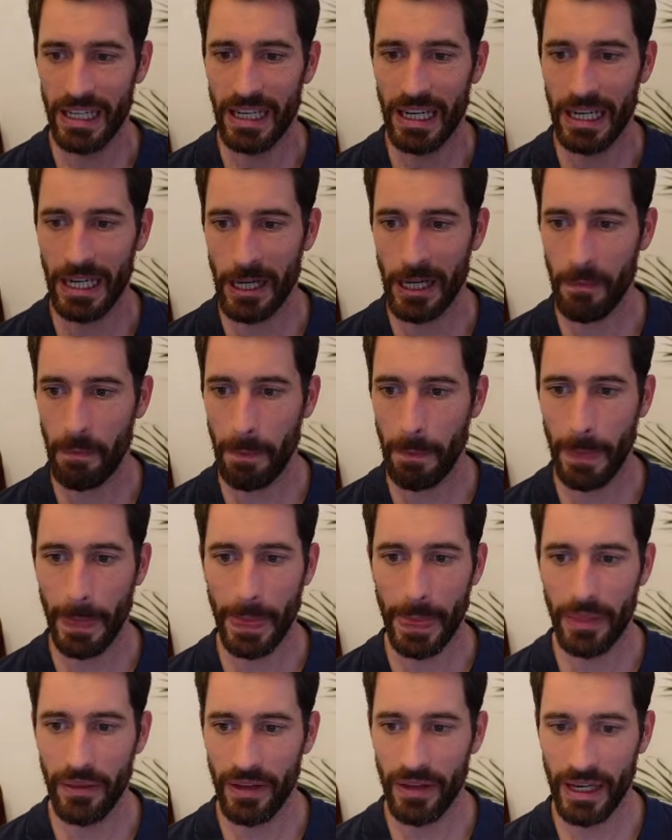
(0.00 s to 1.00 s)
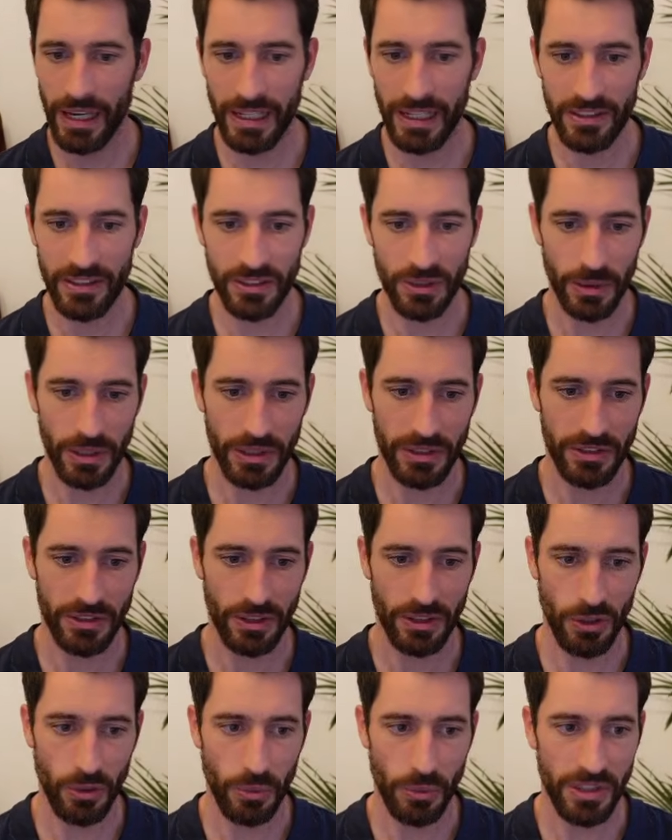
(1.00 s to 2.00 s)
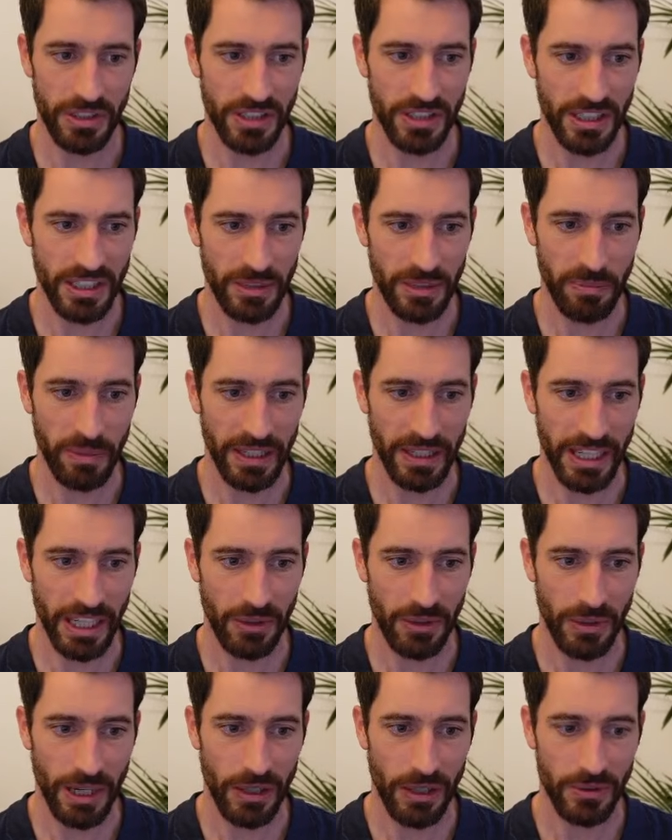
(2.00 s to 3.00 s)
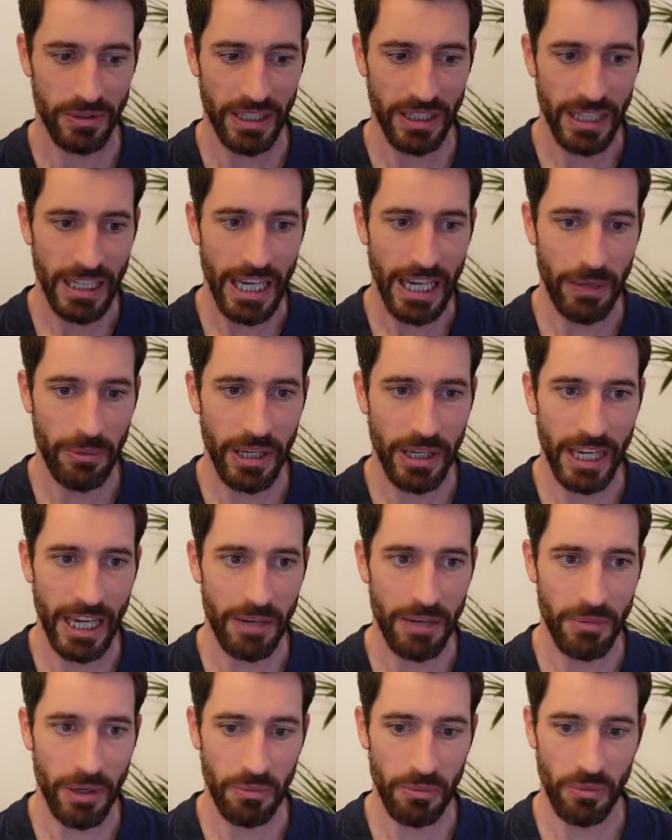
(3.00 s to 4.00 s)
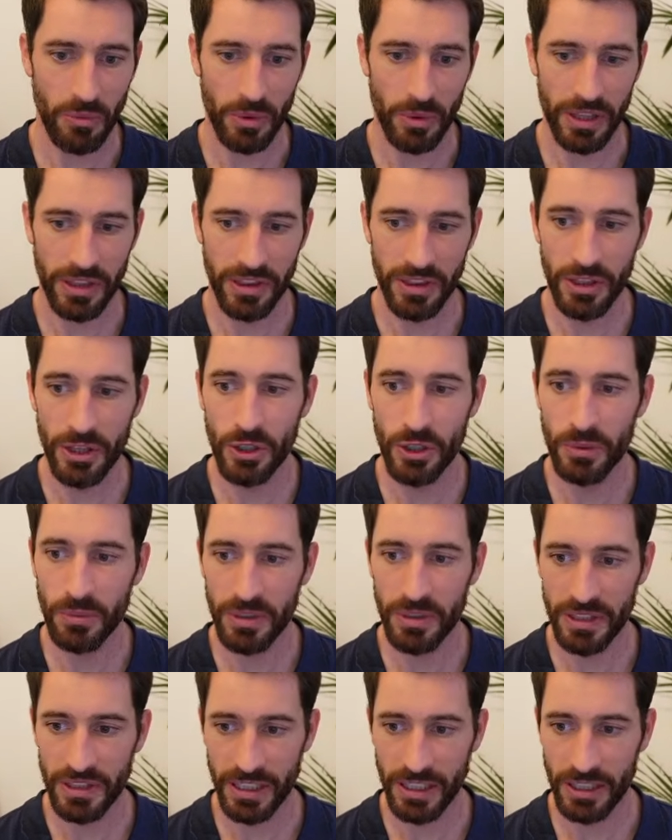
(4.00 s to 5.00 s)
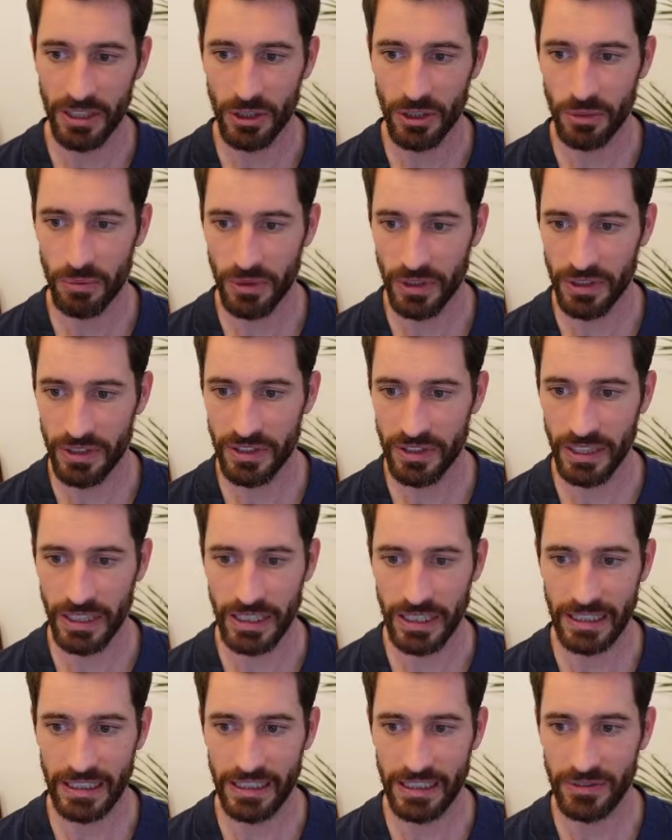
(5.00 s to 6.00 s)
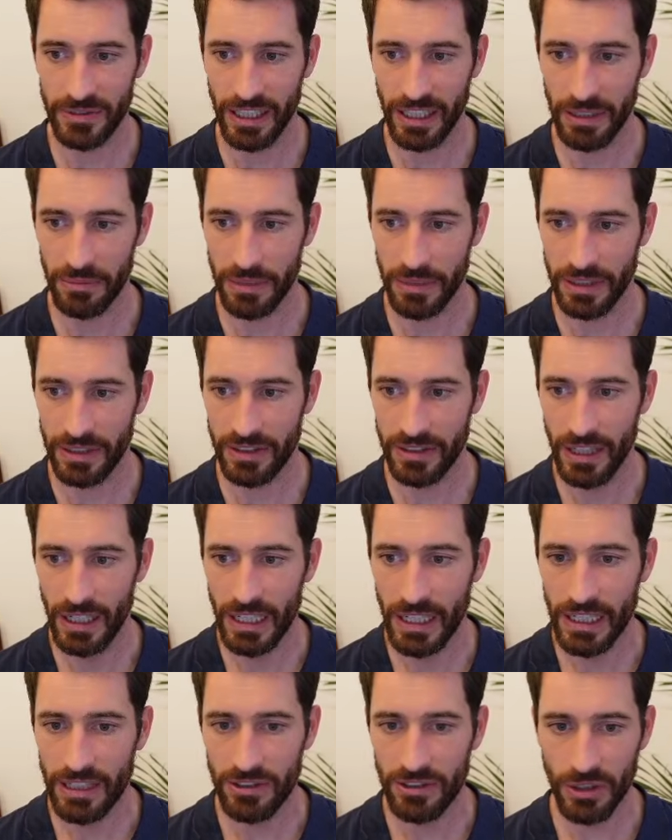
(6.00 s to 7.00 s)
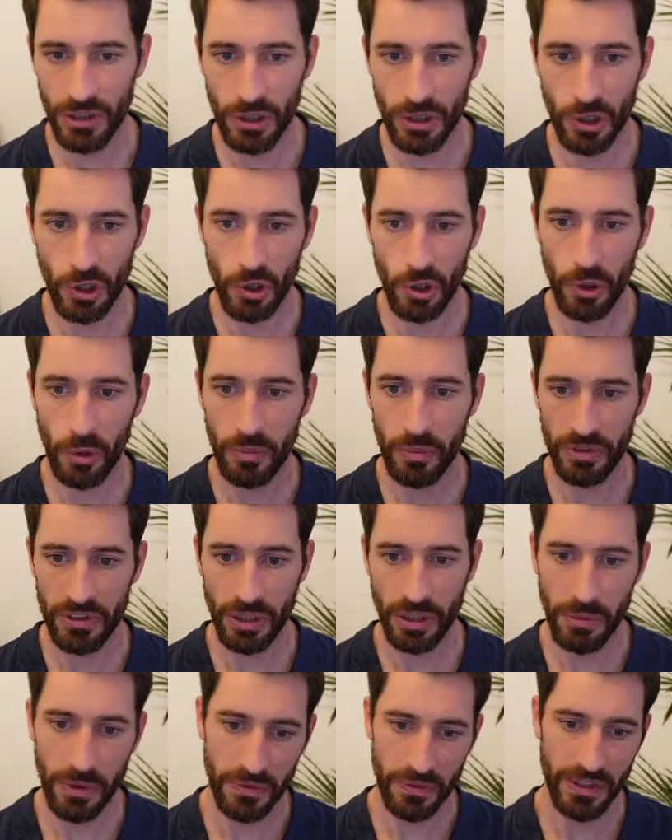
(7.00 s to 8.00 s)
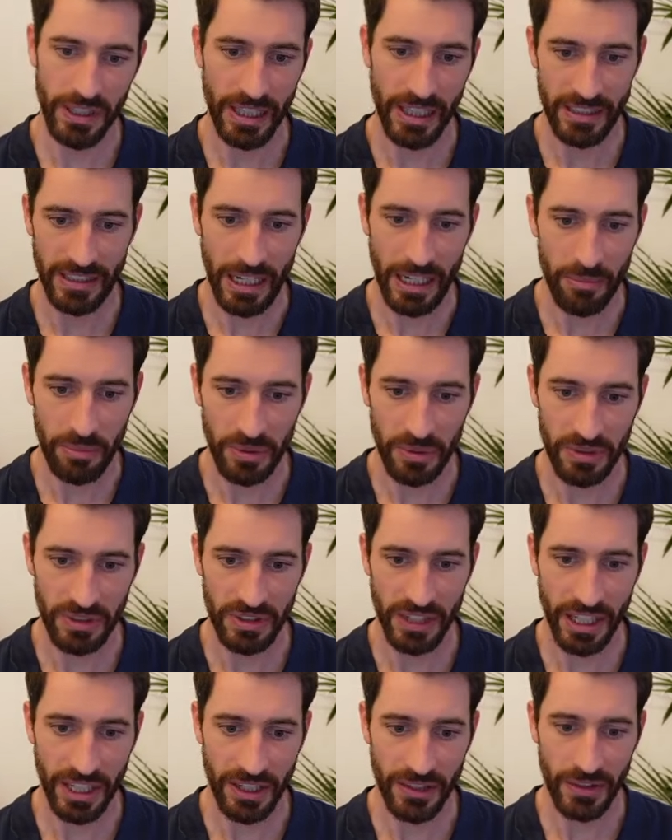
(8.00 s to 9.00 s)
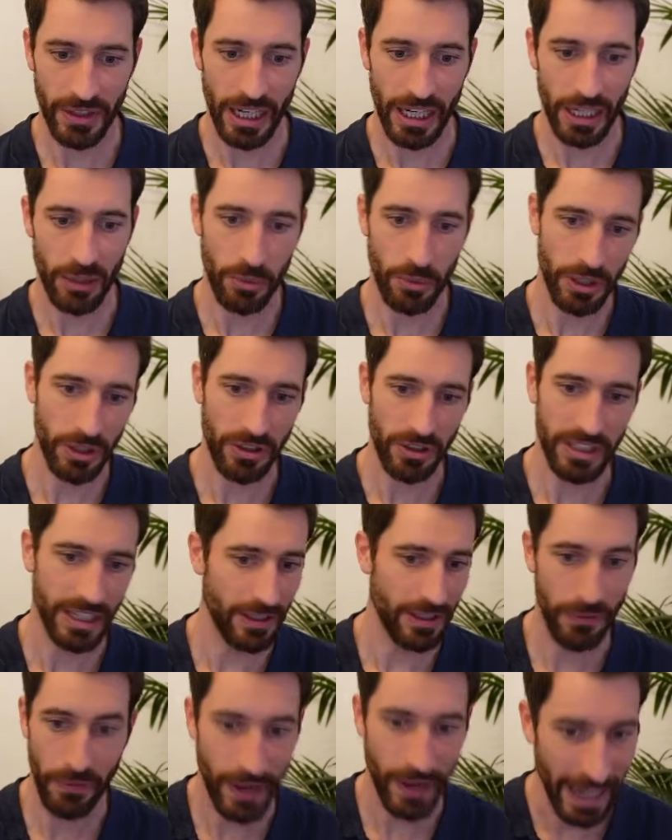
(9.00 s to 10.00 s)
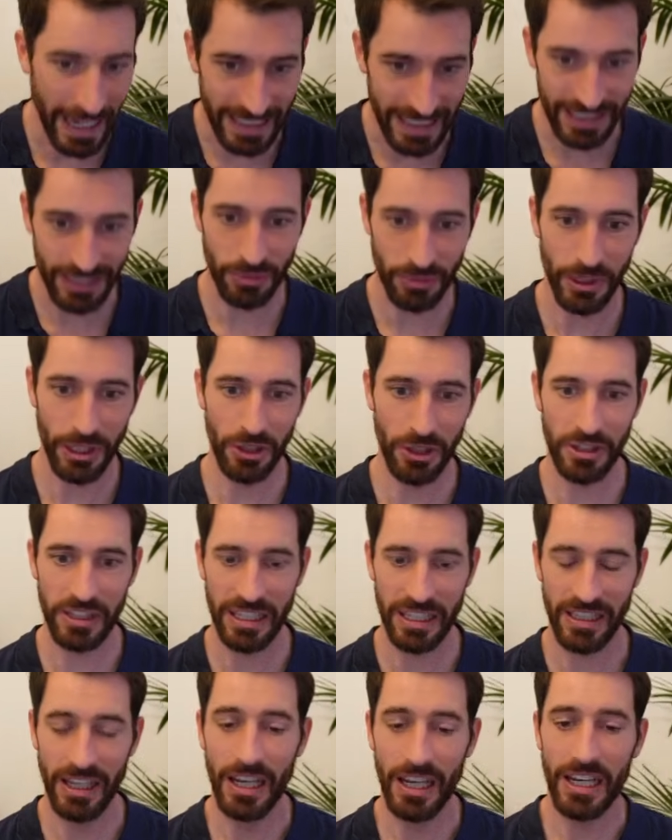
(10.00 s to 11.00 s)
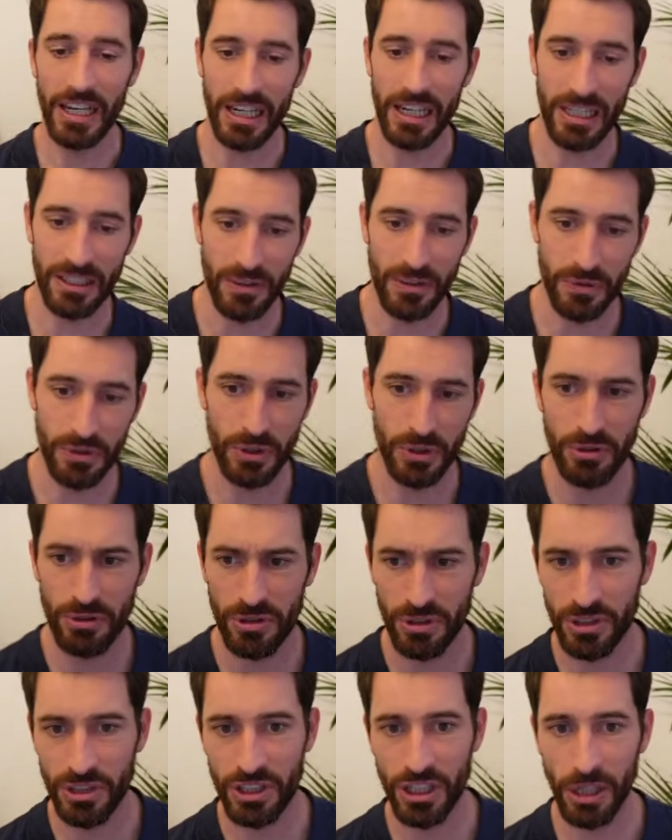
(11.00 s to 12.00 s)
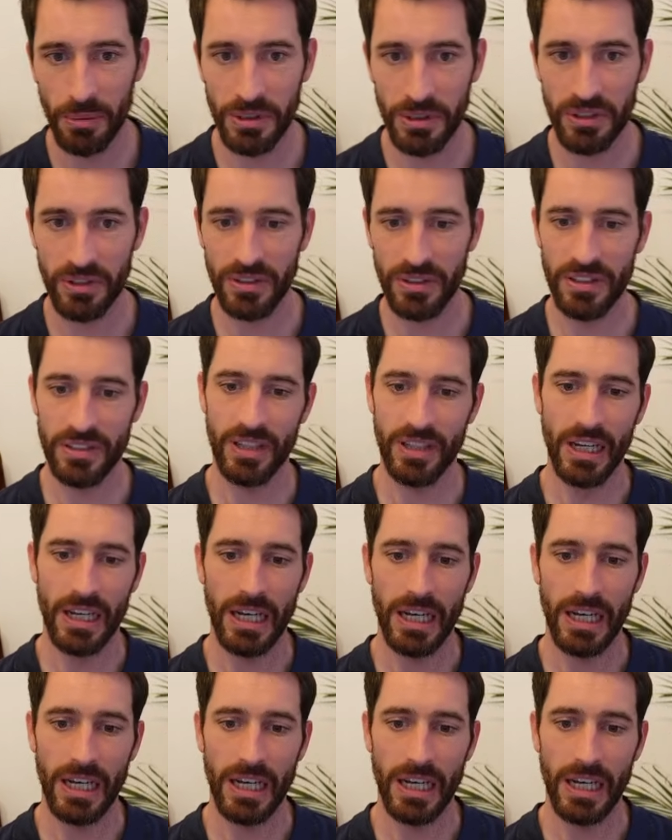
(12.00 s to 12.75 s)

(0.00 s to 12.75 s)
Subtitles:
and so on. So we started playing around and we came up with numerous and numerous developments. So some of the examples here, we looked at fans, we looked at diffuser geometries,